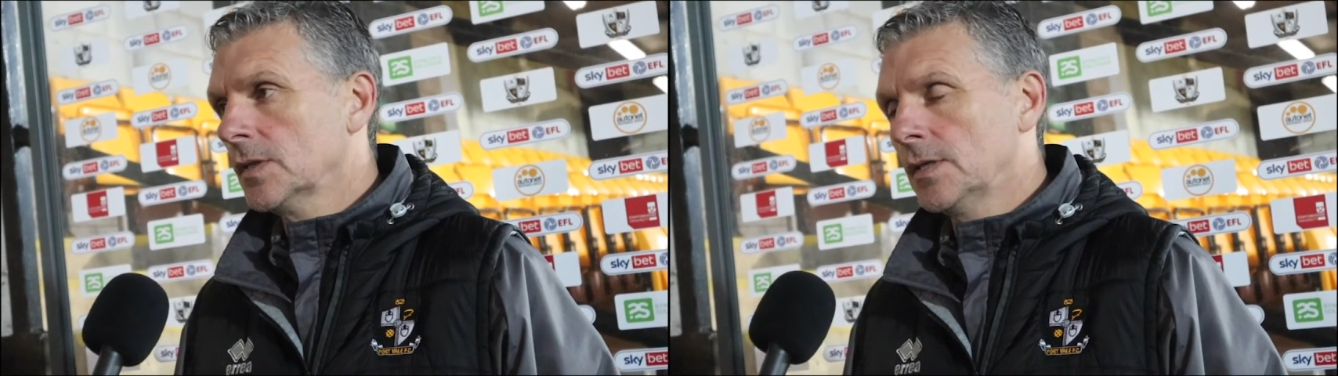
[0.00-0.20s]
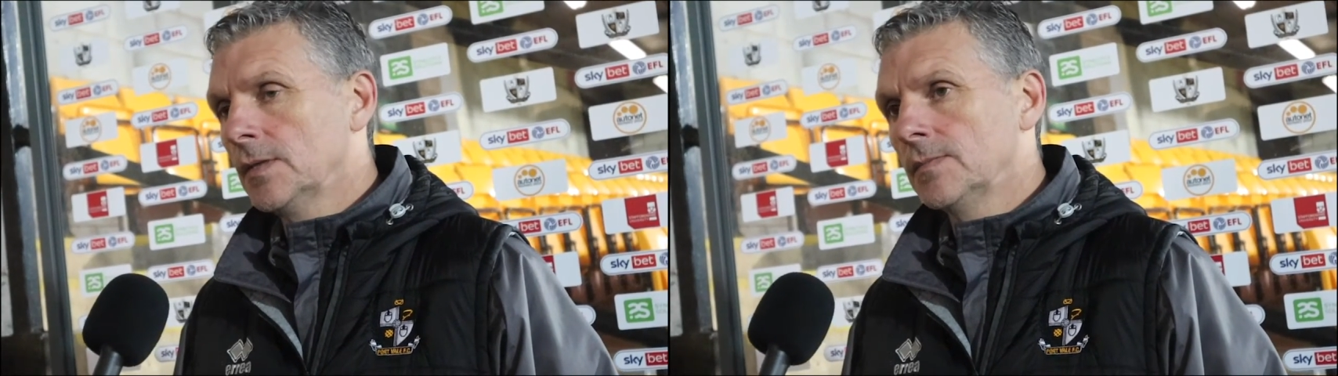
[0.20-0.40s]

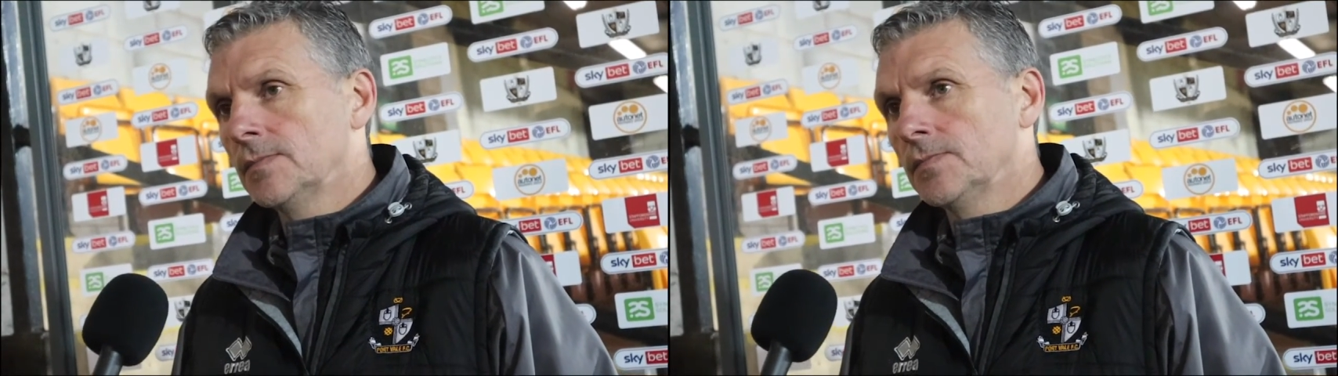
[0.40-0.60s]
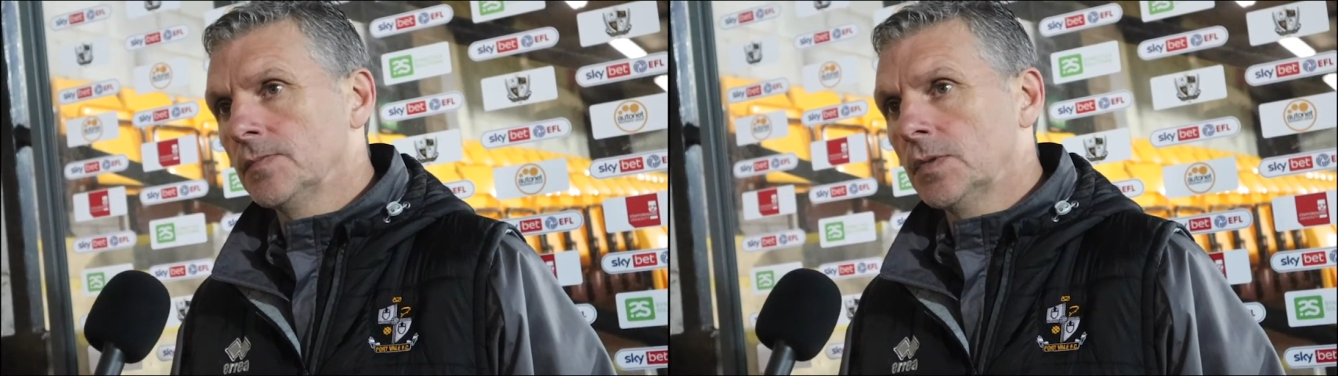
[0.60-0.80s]

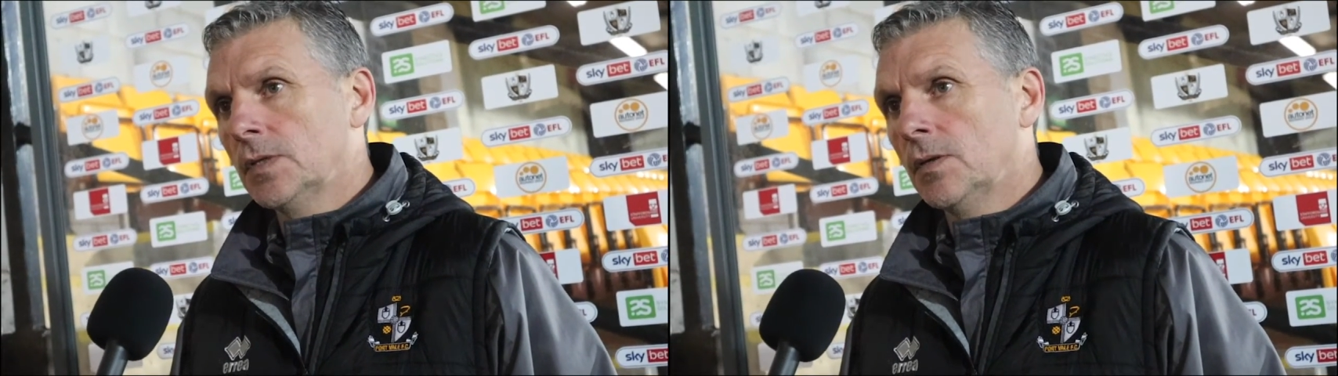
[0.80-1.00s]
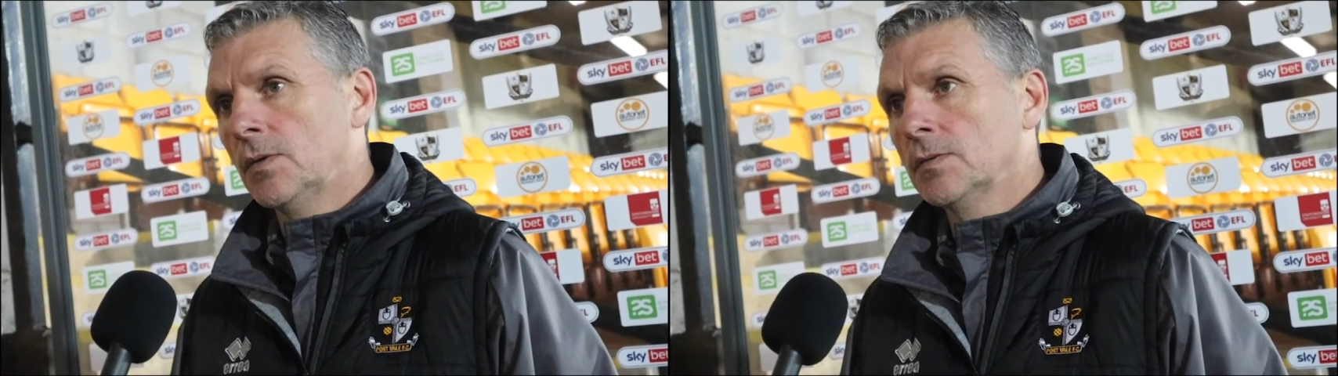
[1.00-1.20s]

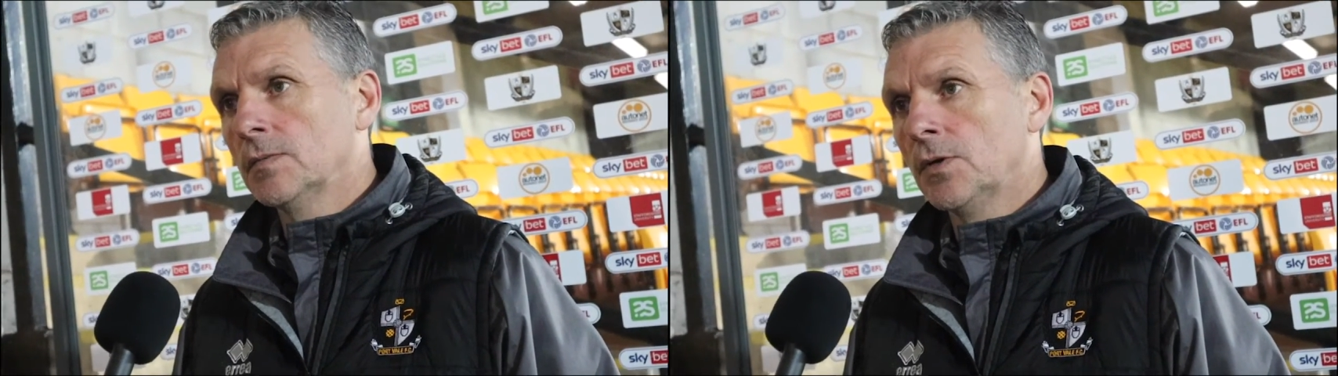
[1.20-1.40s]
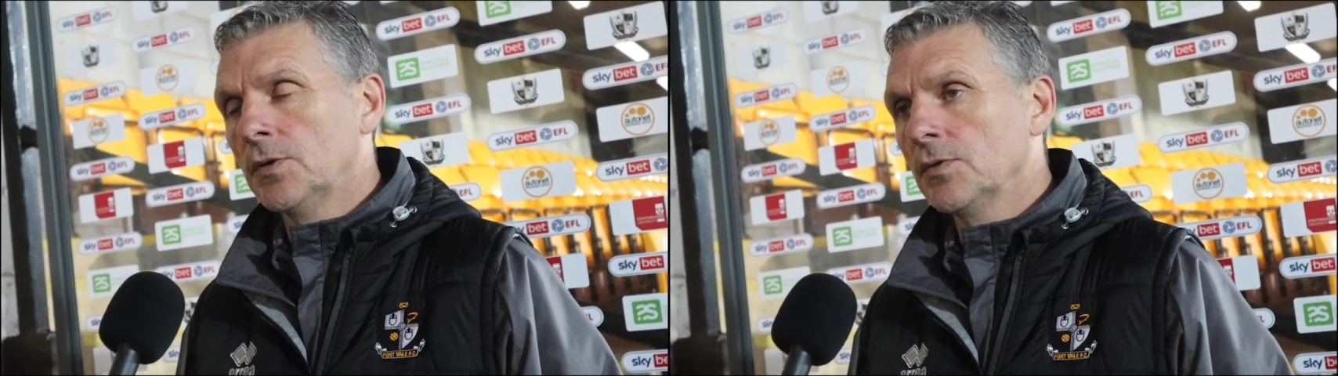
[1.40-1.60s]
On
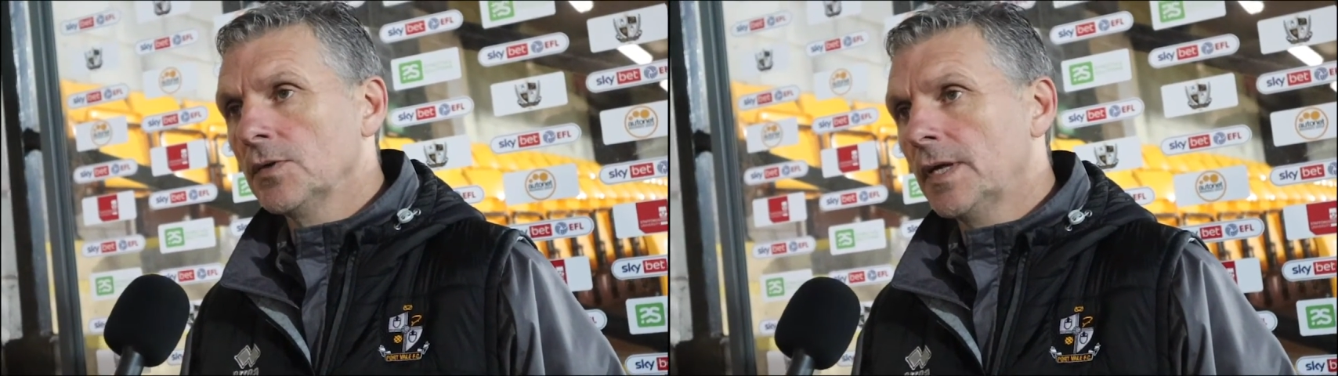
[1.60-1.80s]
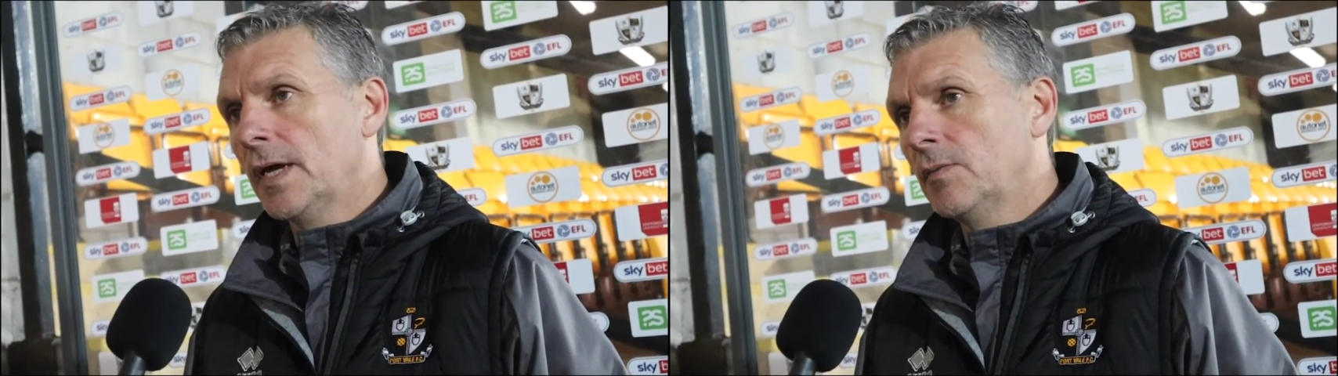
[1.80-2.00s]

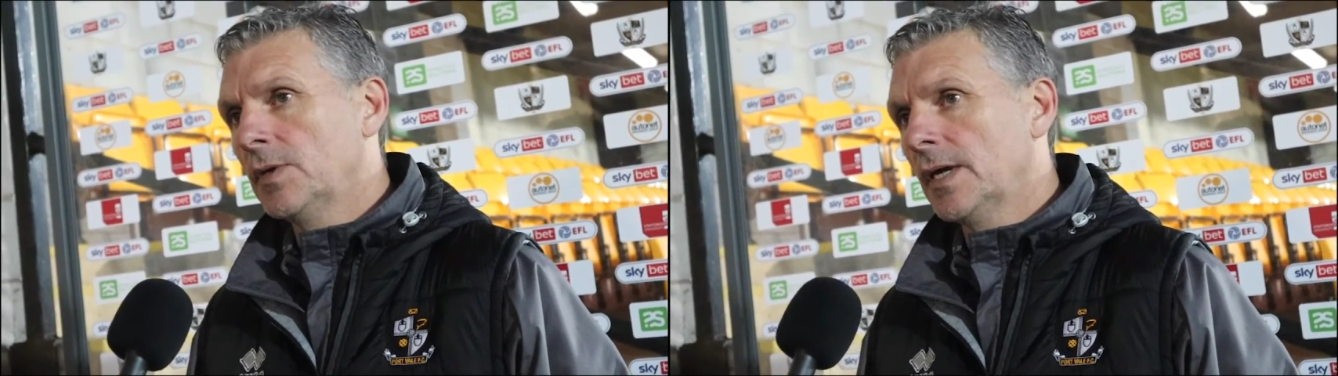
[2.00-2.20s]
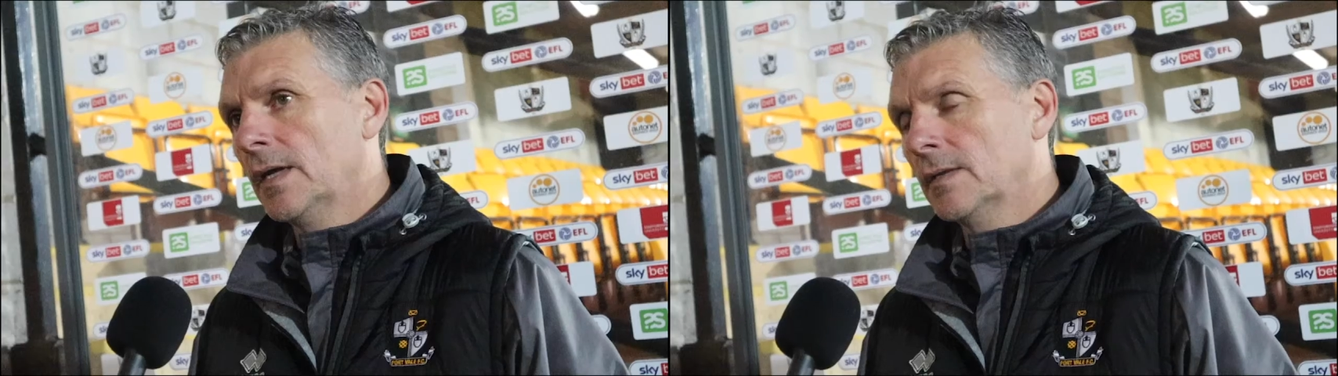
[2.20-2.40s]
another day
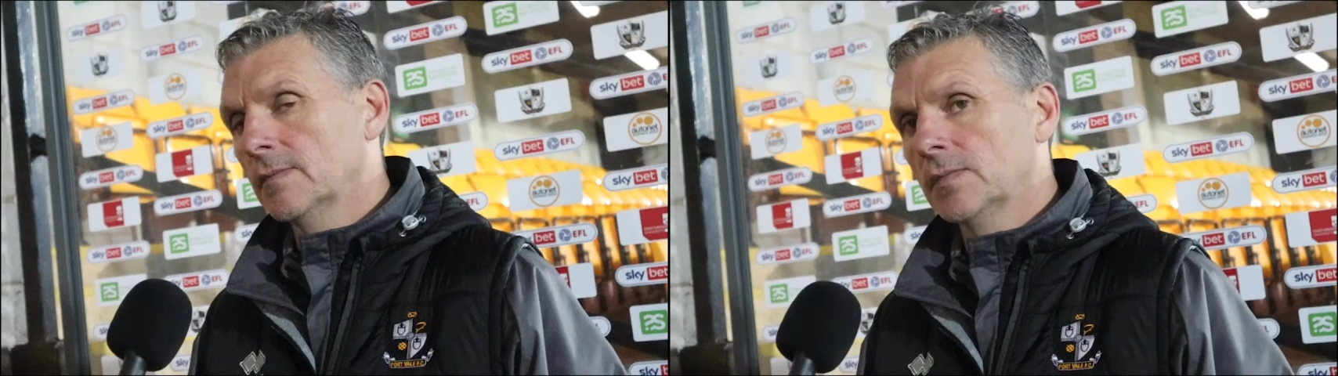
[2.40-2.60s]
we get